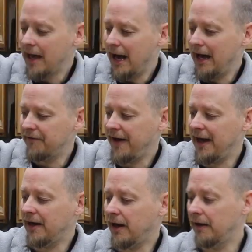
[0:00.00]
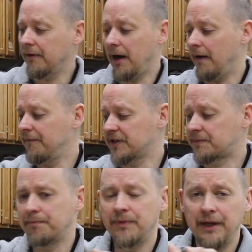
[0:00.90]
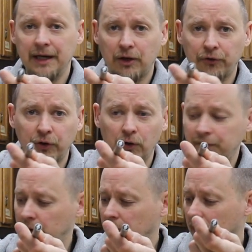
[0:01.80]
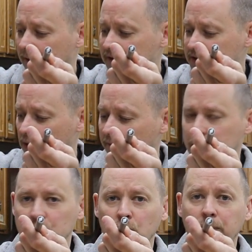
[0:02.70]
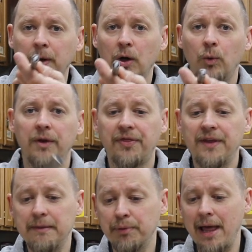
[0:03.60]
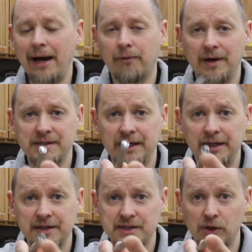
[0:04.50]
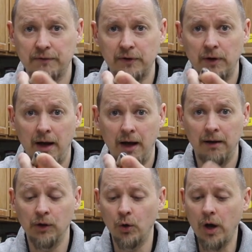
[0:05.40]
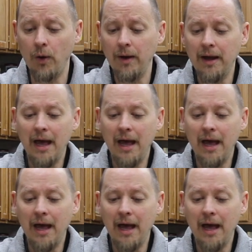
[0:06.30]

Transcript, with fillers: I've had uh, uh, this, the nickel silver, uh, the silver tube with the black resin and the silver uh, logo.